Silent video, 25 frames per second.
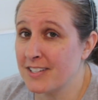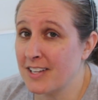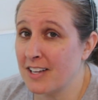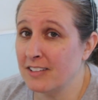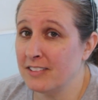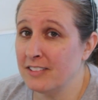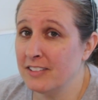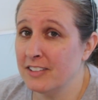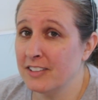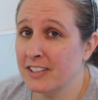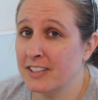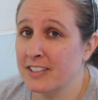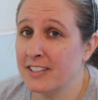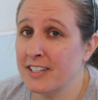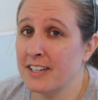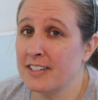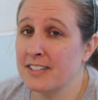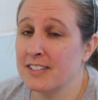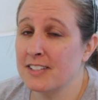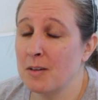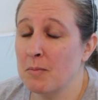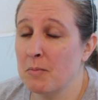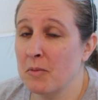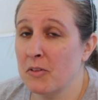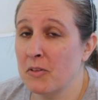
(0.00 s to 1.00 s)
I looked at
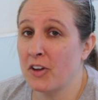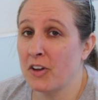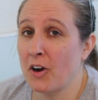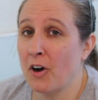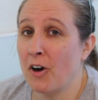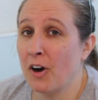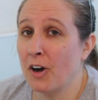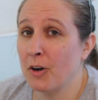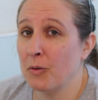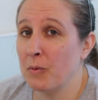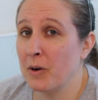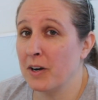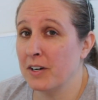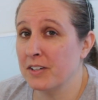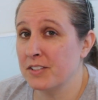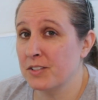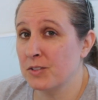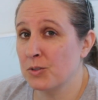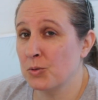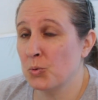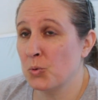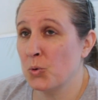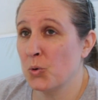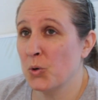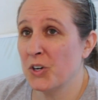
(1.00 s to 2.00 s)
some hardware
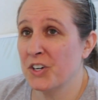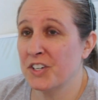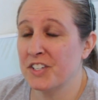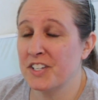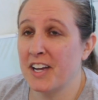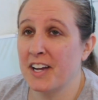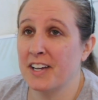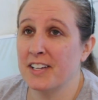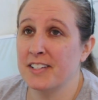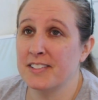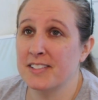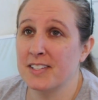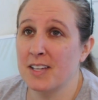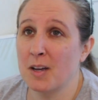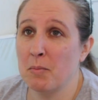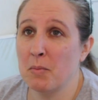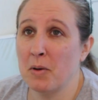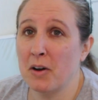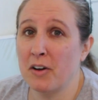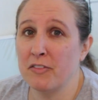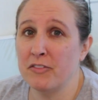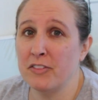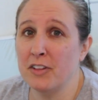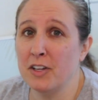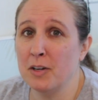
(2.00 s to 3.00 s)
stores, at some
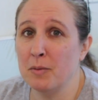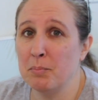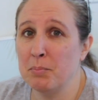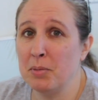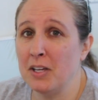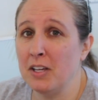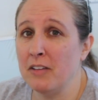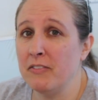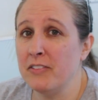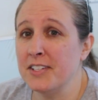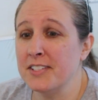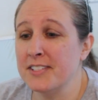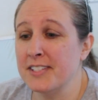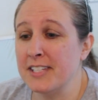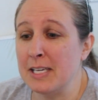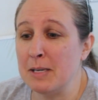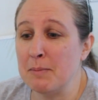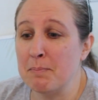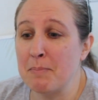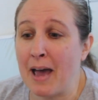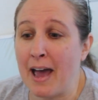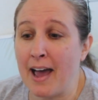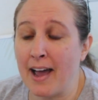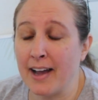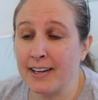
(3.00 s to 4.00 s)
of the
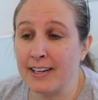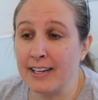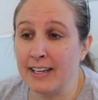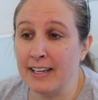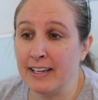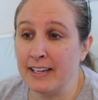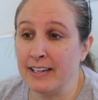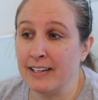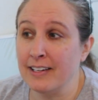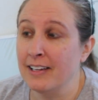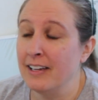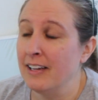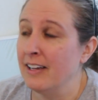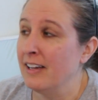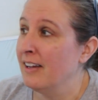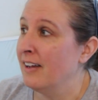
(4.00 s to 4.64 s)
PVC backing,